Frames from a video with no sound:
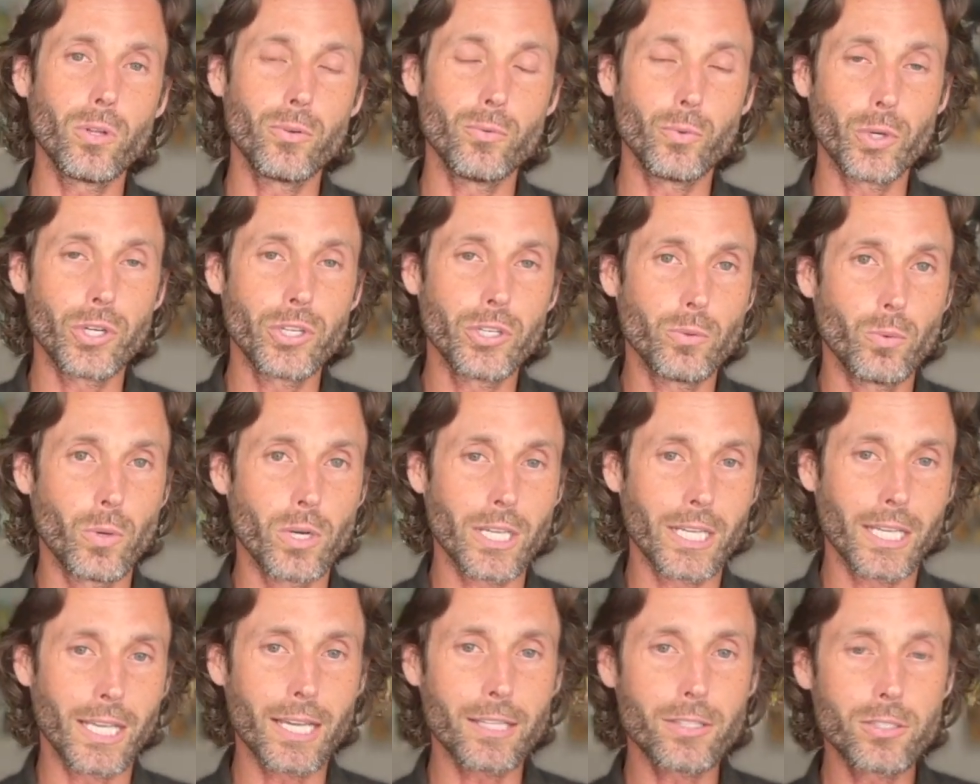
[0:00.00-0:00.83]
of where you want
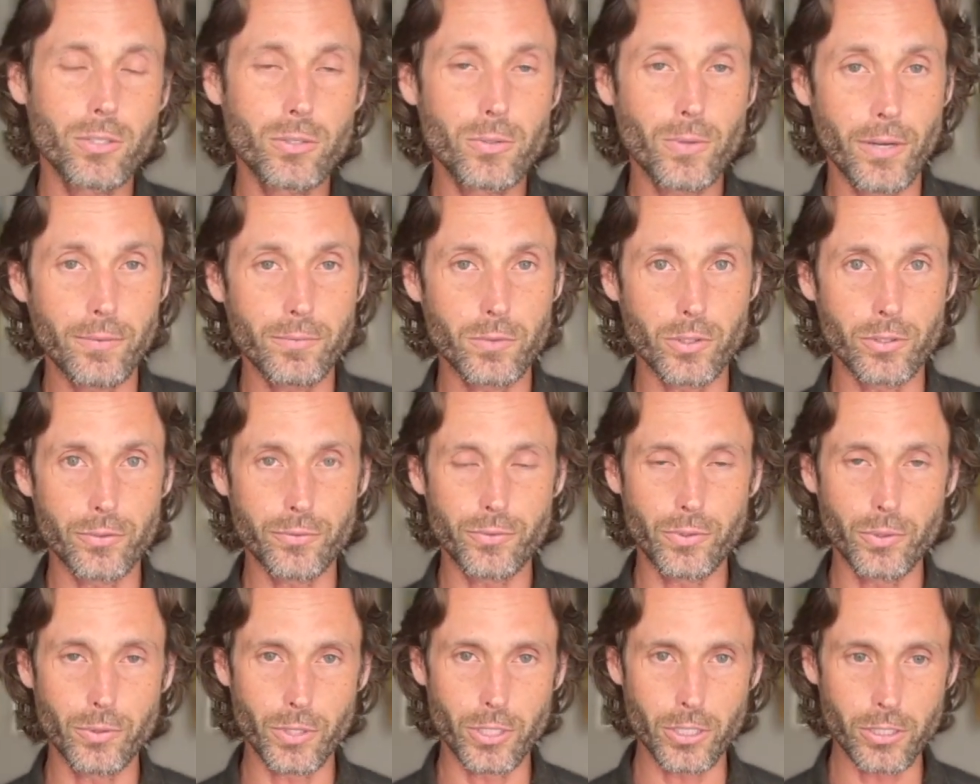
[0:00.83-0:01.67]
to get to after a
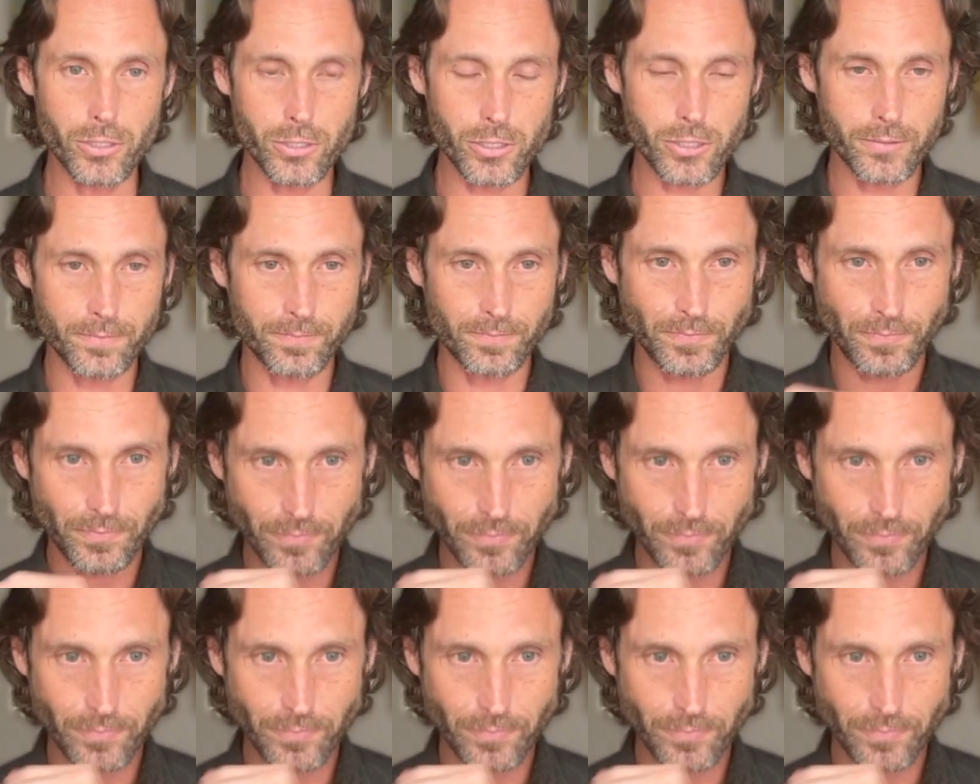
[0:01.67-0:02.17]
few years.